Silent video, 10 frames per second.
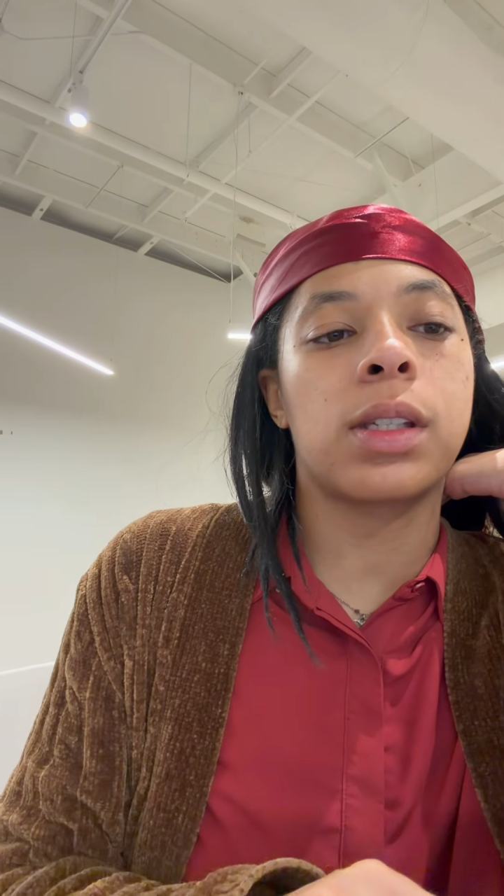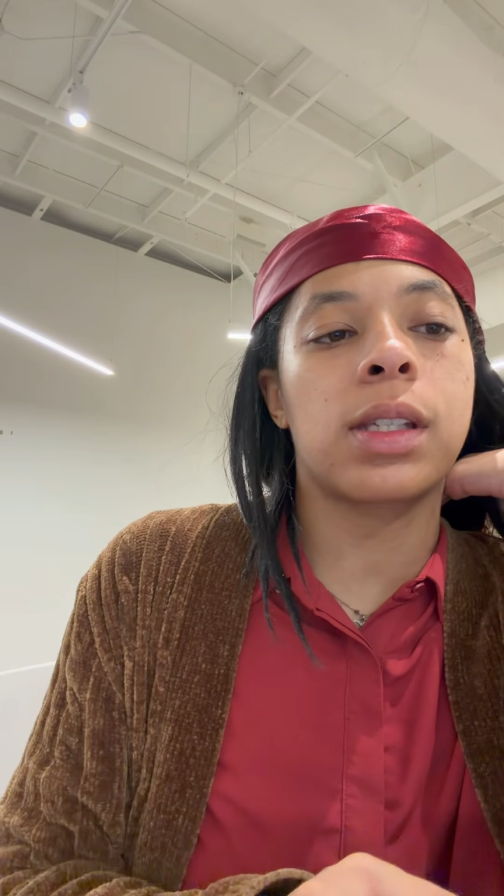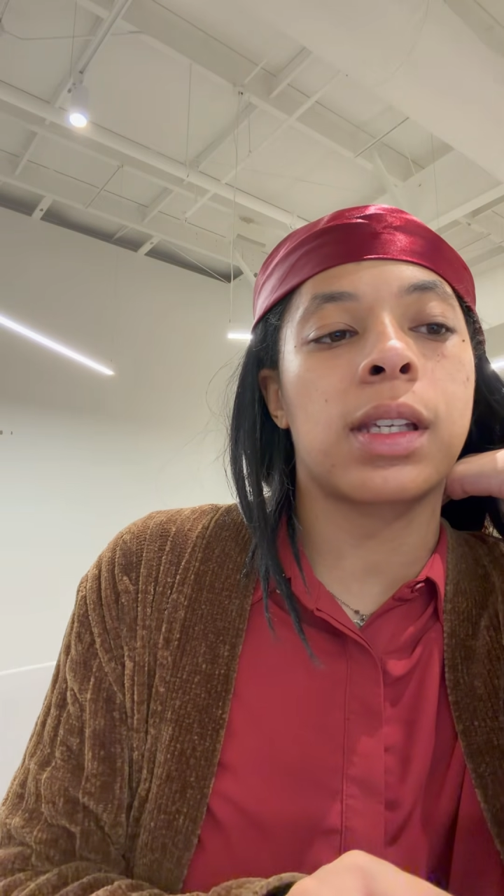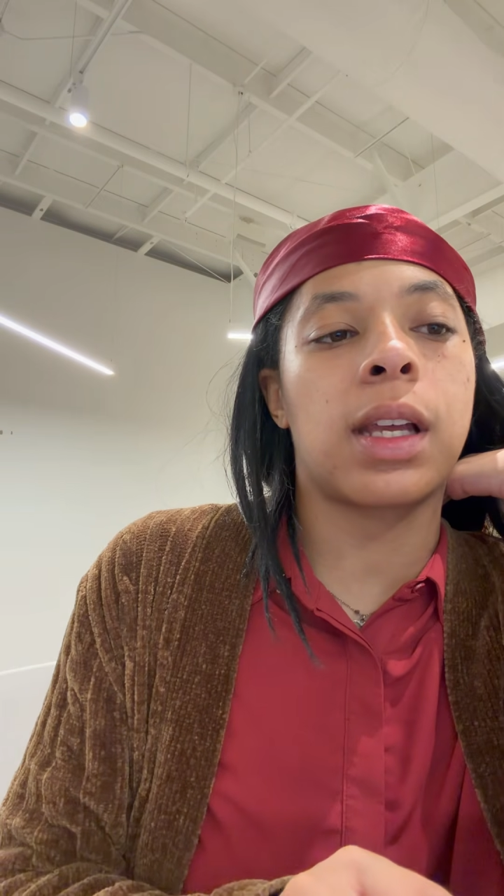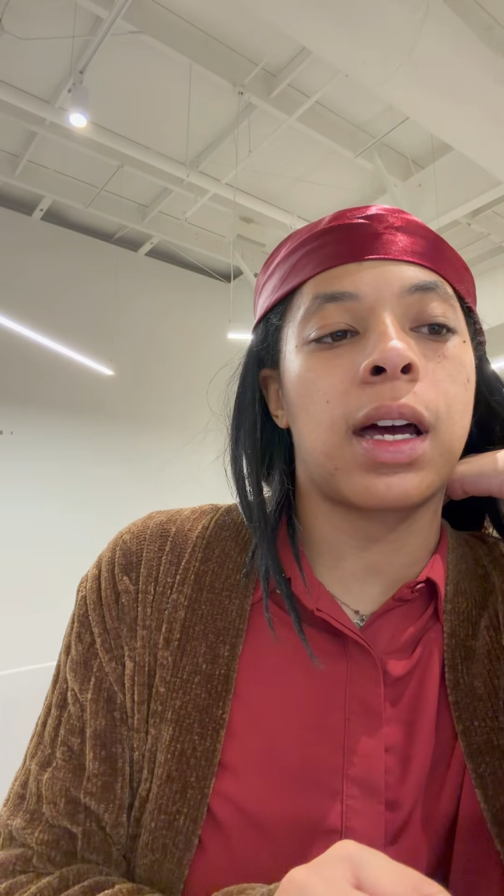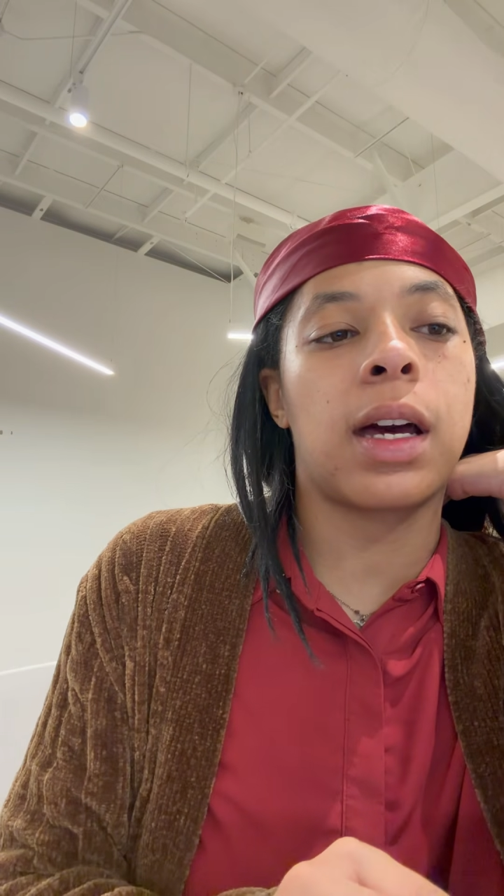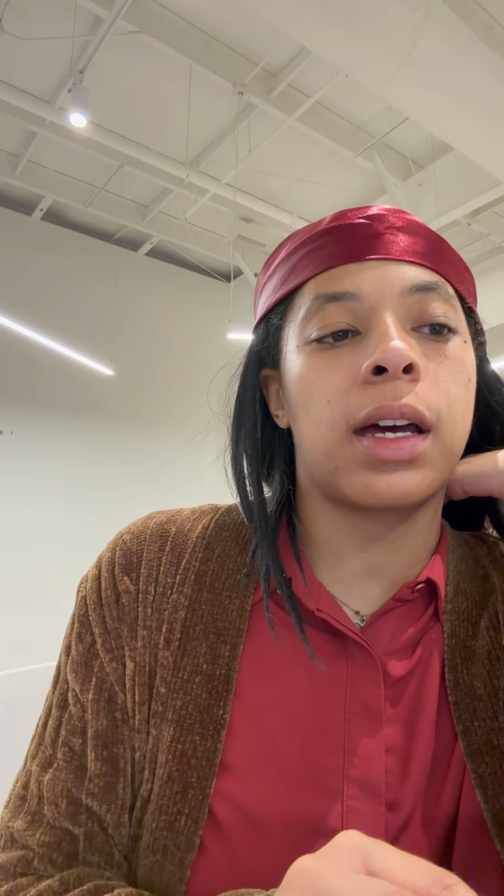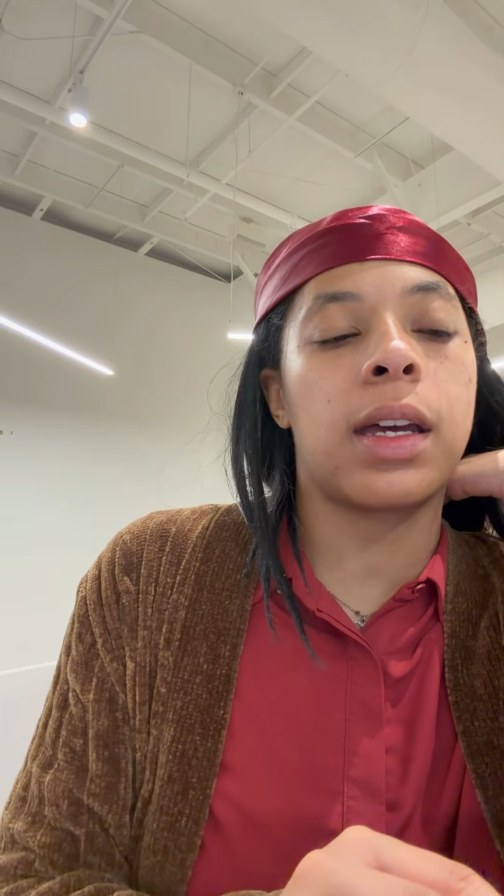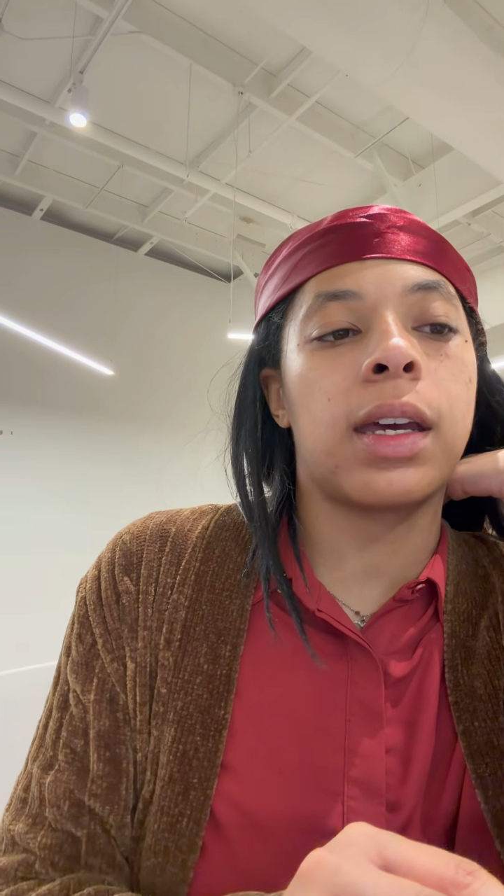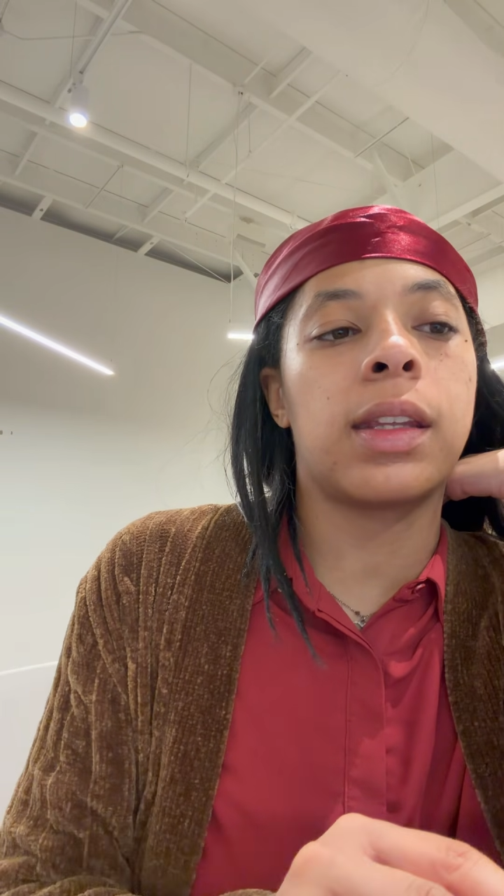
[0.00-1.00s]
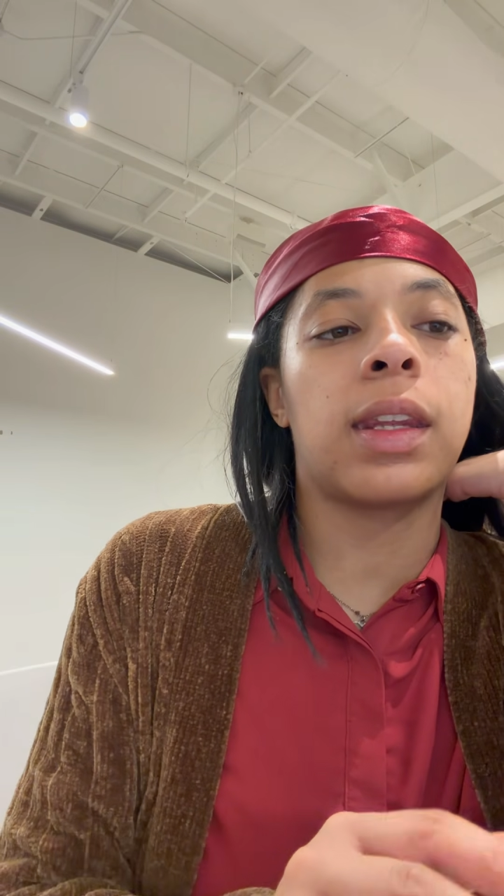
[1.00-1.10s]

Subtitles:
a slide